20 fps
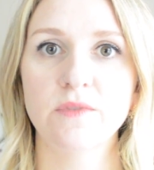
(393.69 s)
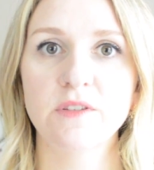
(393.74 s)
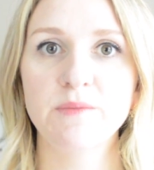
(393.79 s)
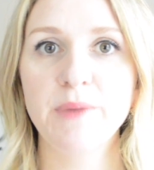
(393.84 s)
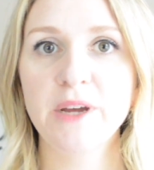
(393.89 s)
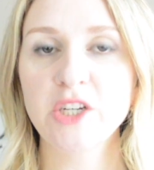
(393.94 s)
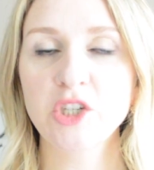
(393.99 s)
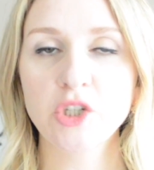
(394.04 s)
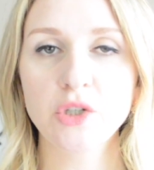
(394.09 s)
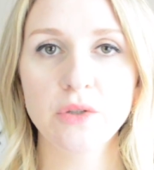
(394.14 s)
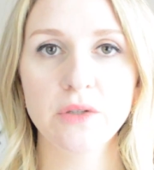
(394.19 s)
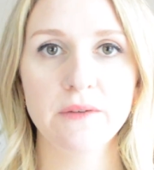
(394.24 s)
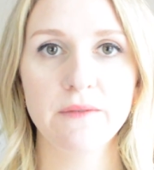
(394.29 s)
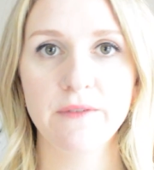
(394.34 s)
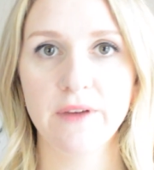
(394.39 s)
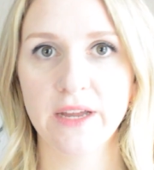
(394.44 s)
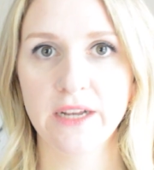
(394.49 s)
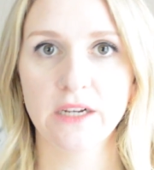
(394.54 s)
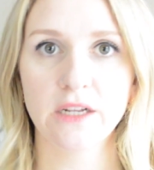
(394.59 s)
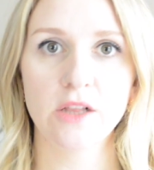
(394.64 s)
special
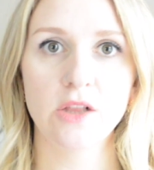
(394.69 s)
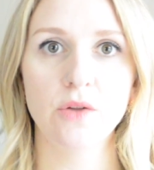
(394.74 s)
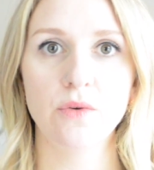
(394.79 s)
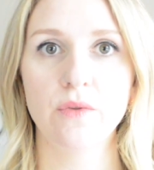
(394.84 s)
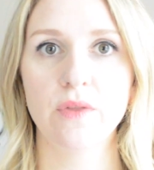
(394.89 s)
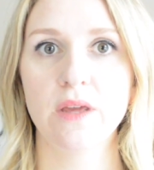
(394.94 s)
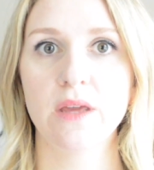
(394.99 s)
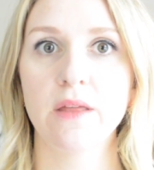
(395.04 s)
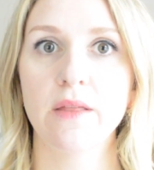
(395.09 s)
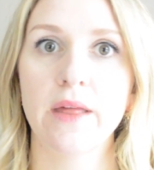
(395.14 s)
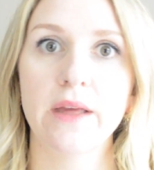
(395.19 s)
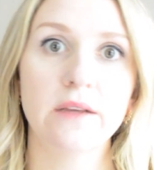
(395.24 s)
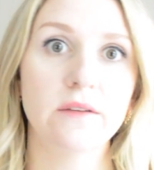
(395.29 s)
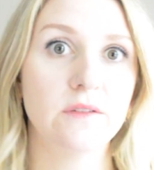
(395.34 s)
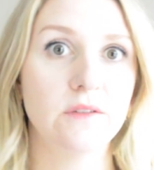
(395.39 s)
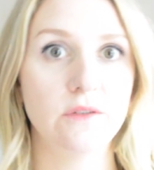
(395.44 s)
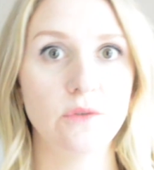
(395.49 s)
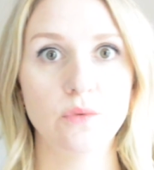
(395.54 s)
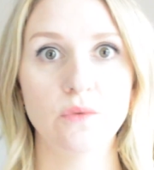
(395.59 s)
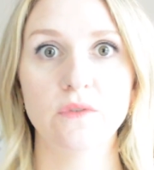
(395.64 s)
event clothing like
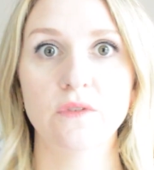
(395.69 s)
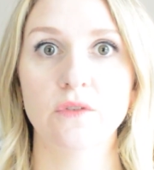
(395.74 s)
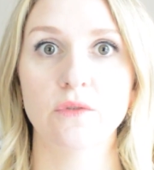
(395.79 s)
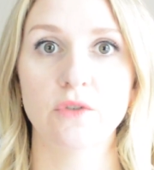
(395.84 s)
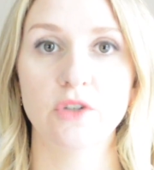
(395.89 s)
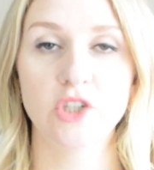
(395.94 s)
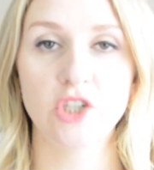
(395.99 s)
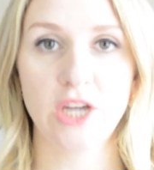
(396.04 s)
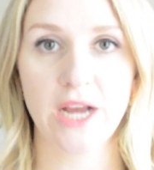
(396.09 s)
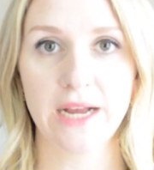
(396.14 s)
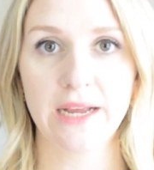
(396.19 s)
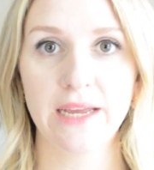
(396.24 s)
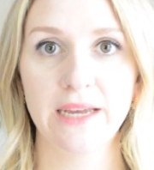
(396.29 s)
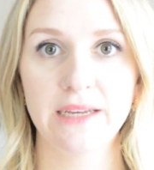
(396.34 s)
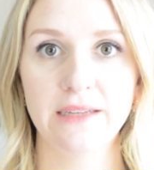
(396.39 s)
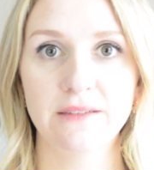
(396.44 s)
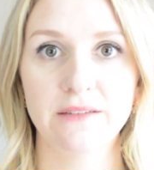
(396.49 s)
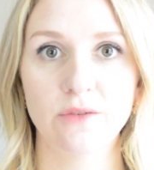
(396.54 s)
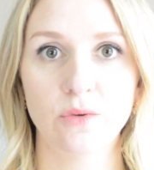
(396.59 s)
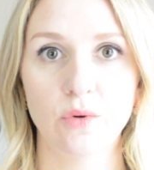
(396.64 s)
suits or
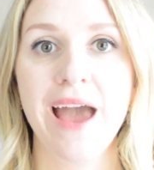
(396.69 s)
jackets.